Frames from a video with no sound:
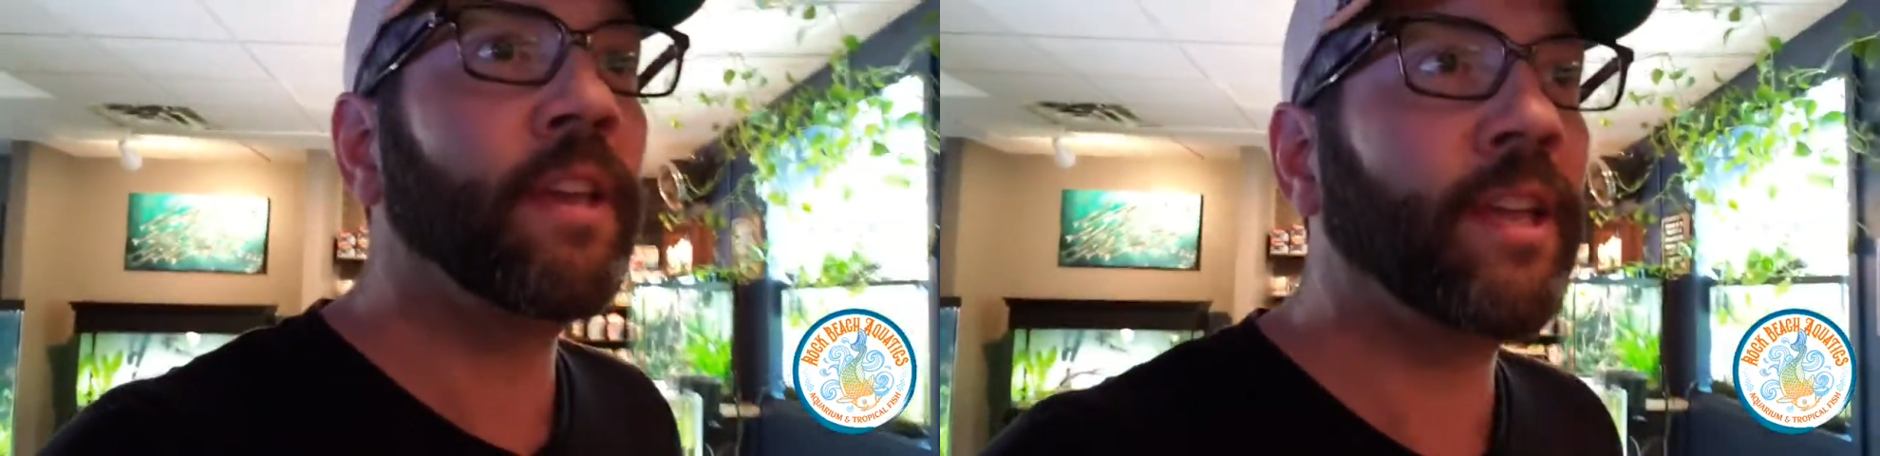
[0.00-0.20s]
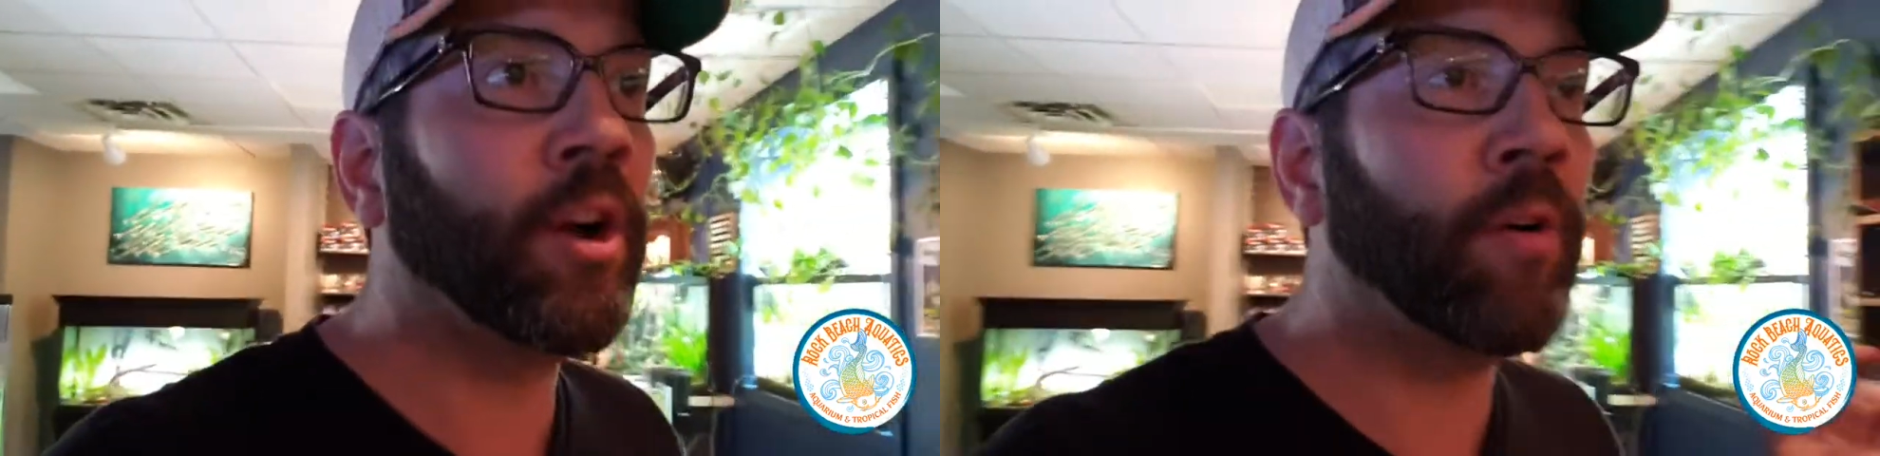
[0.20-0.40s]

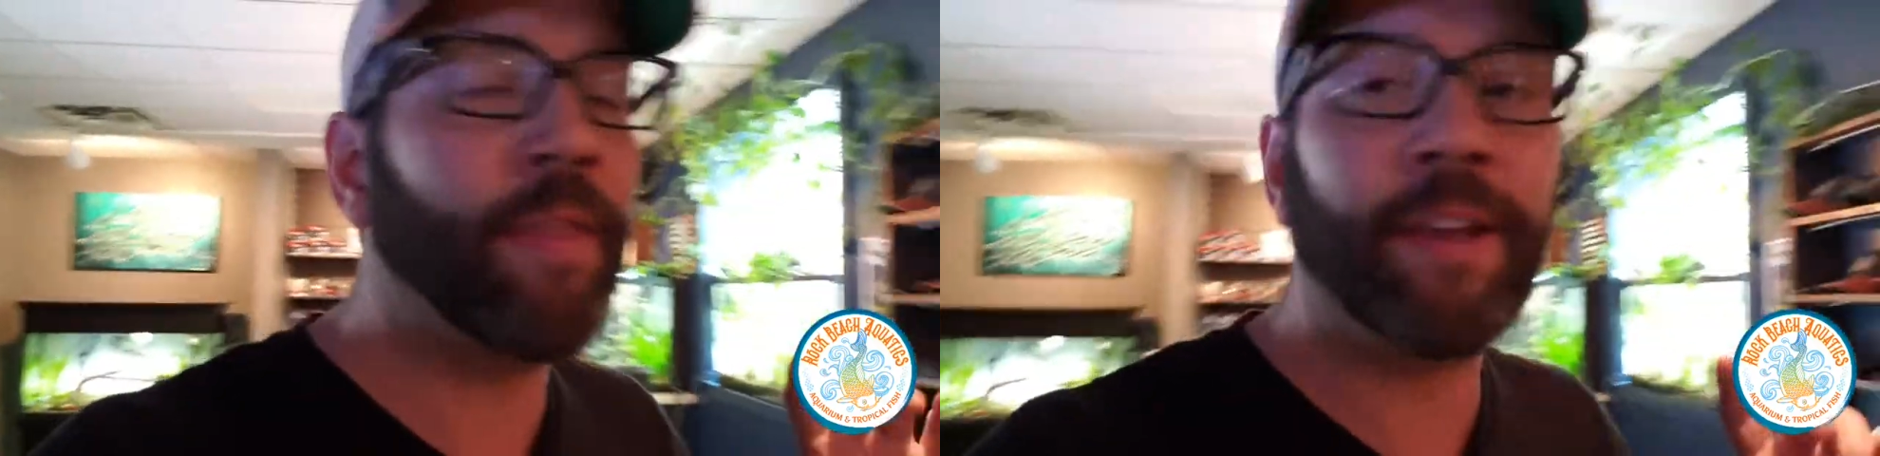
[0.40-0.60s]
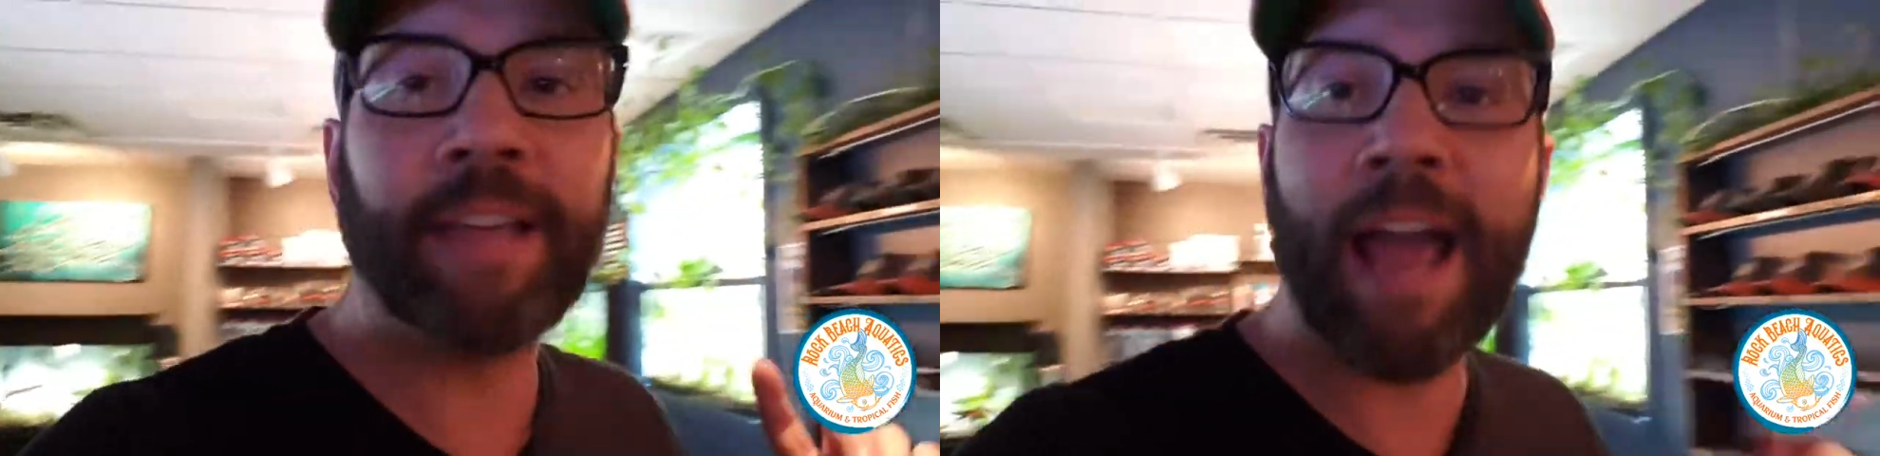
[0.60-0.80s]
You know,
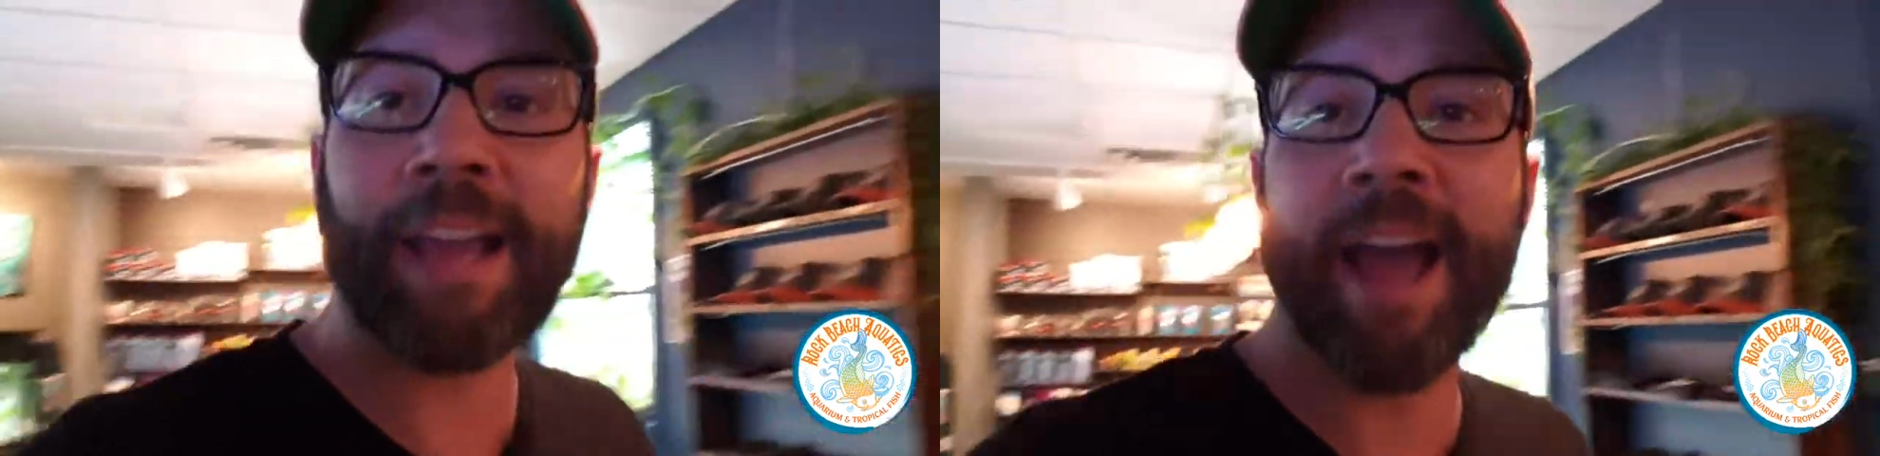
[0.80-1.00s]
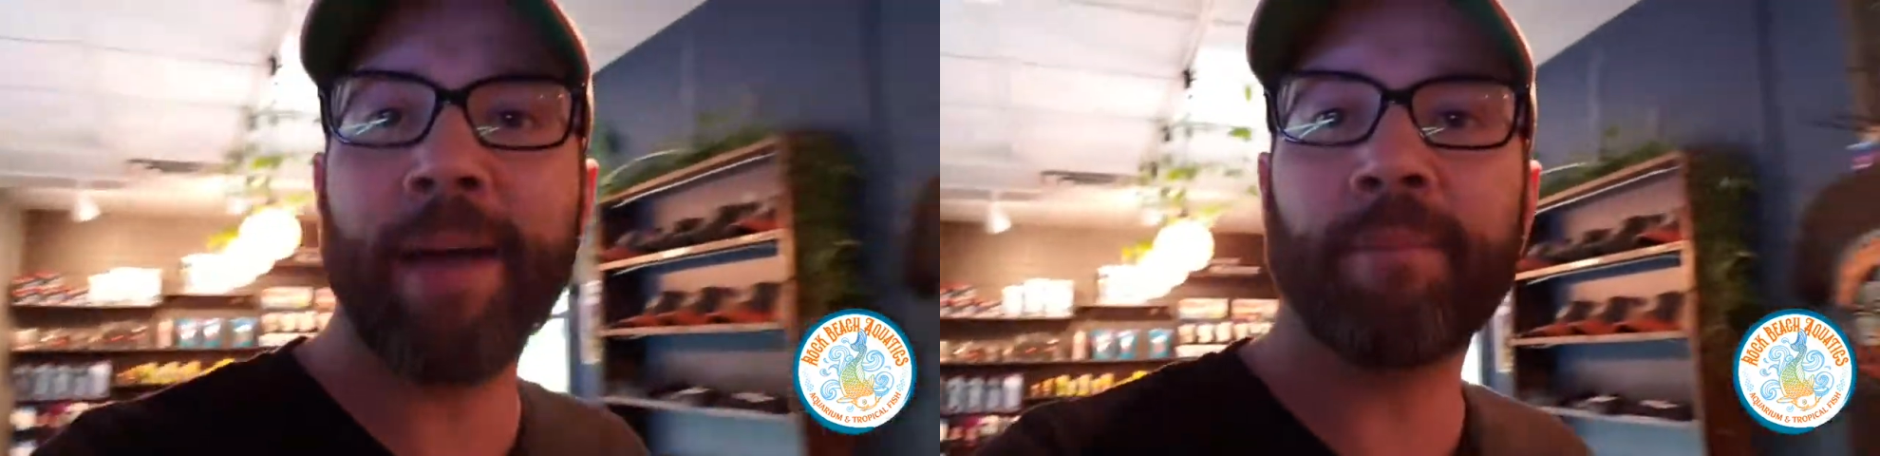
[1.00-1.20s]
and the
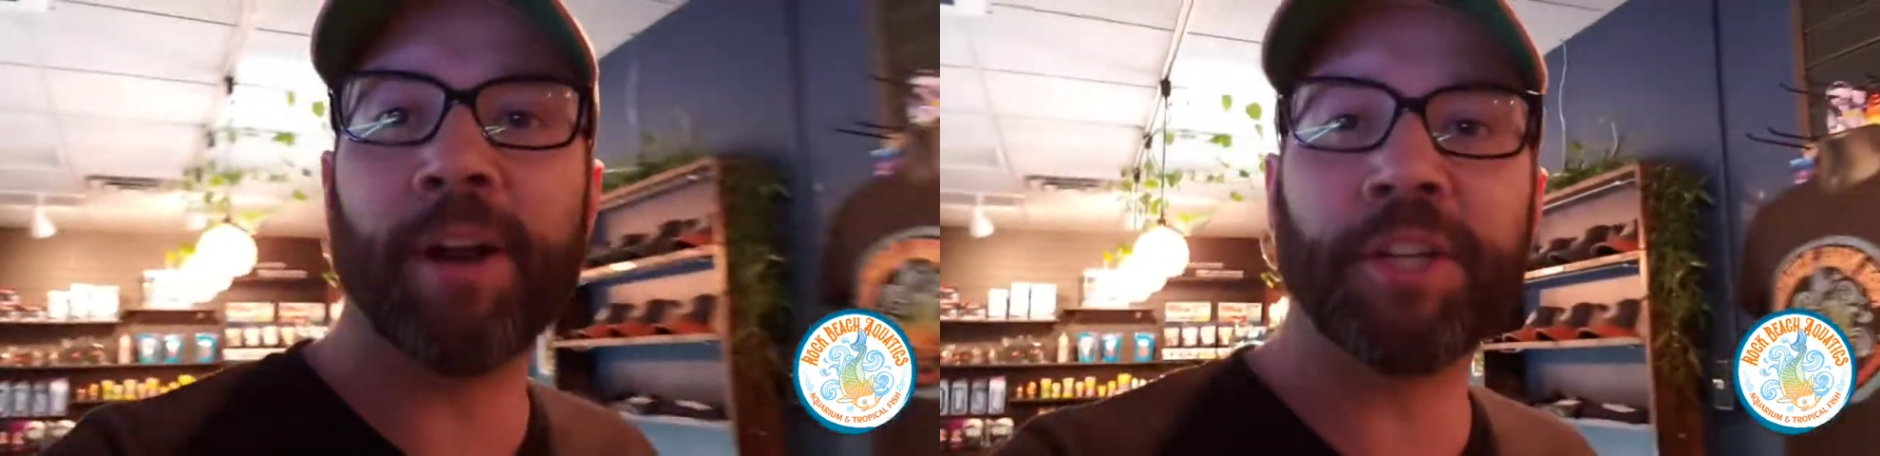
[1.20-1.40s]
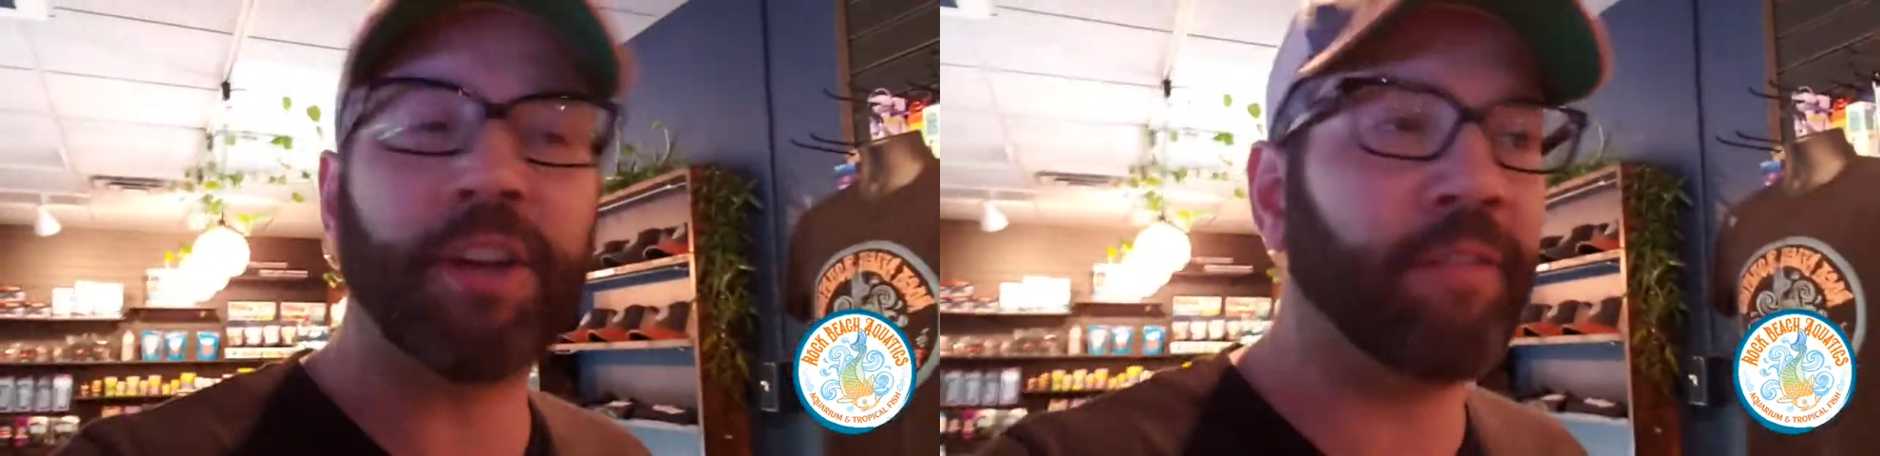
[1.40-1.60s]
.com
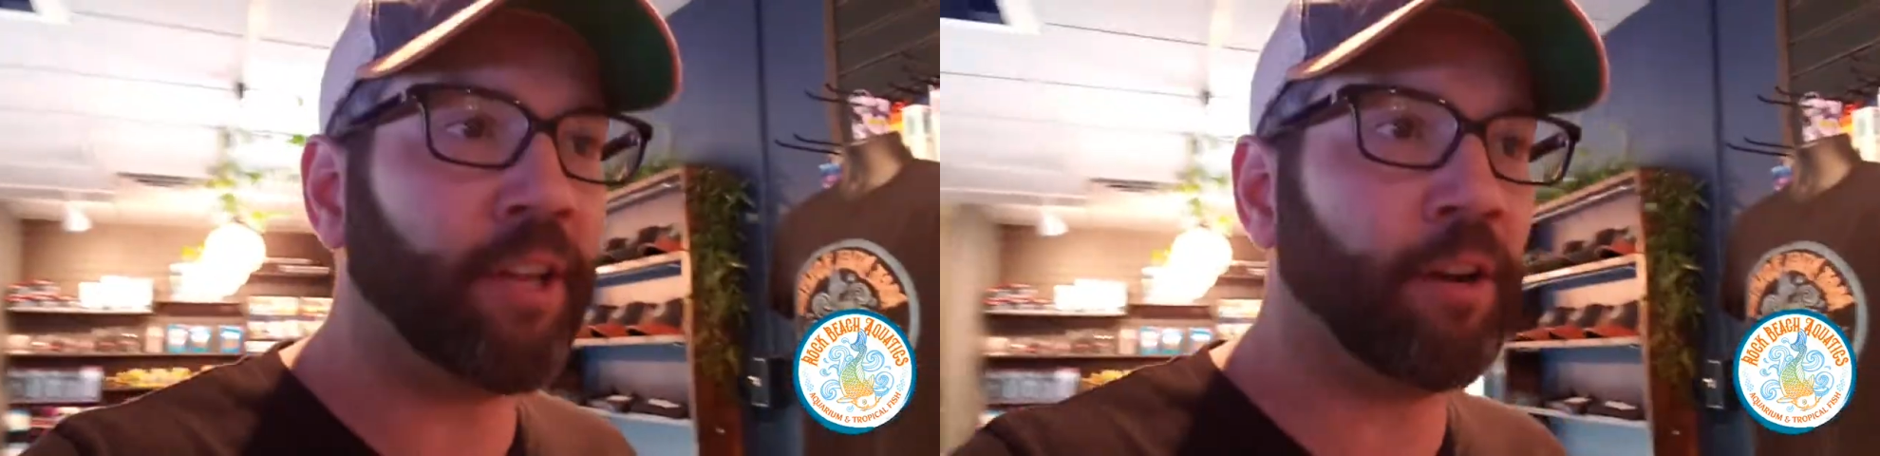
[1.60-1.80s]
portion of it,